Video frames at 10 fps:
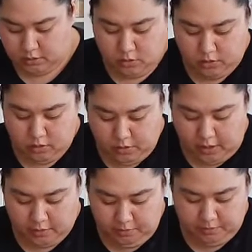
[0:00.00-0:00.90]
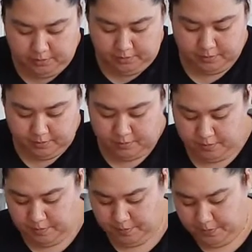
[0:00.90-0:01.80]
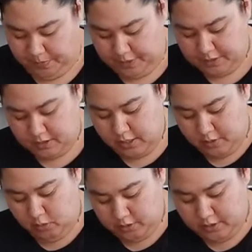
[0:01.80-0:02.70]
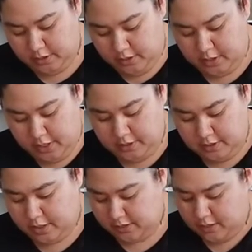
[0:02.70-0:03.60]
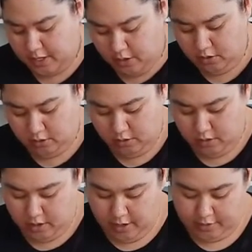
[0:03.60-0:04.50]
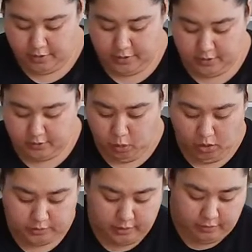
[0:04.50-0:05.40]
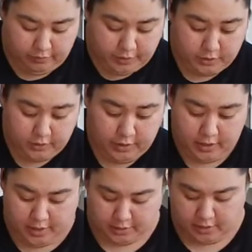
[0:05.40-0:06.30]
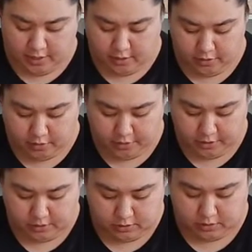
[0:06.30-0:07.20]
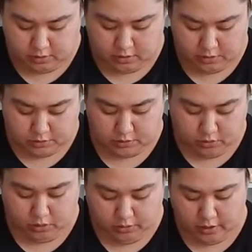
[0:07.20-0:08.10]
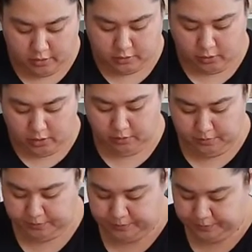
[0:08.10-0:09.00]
Go to the bottom, this side wall is going to connect against there, and then this wall is going to eventually connect to that other piece, so we're going to score there as well.